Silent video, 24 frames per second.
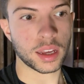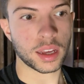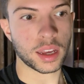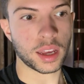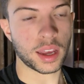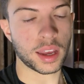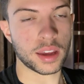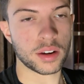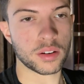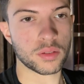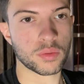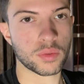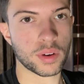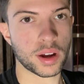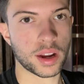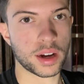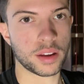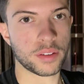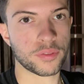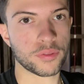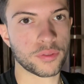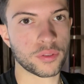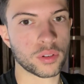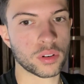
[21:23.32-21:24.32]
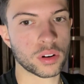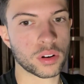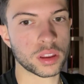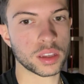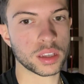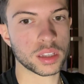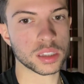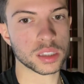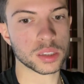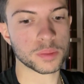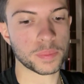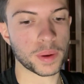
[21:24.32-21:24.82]
and ready for the
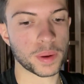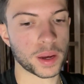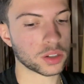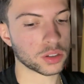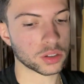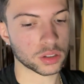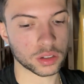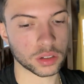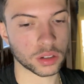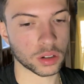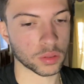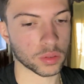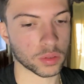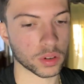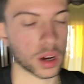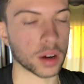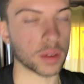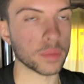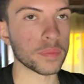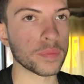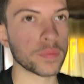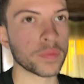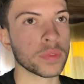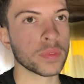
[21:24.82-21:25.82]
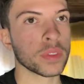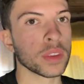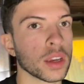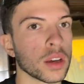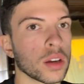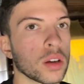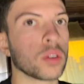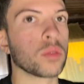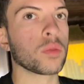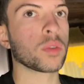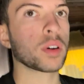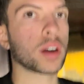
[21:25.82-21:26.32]
inspection. No, we're not.
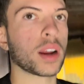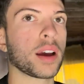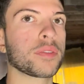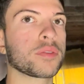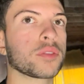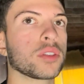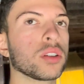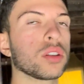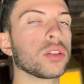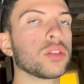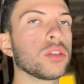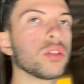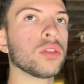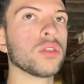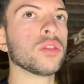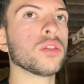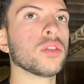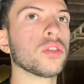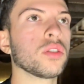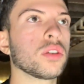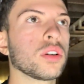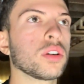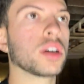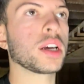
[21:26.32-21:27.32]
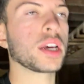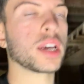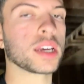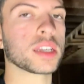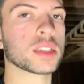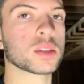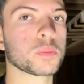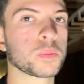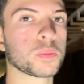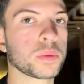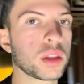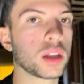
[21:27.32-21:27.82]
What I have to do is
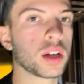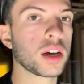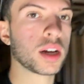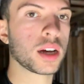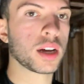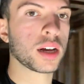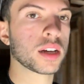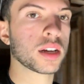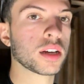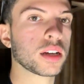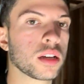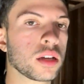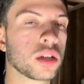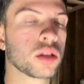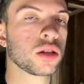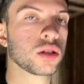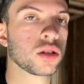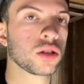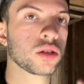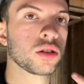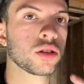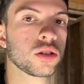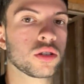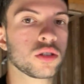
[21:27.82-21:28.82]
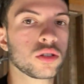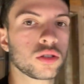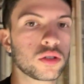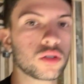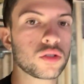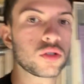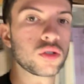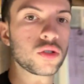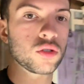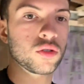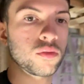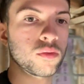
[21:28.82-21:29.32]
plug
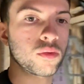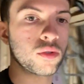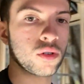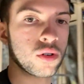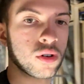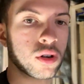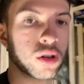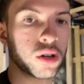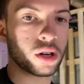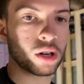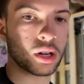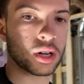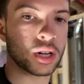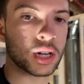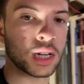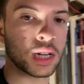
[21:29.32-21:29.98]
2 more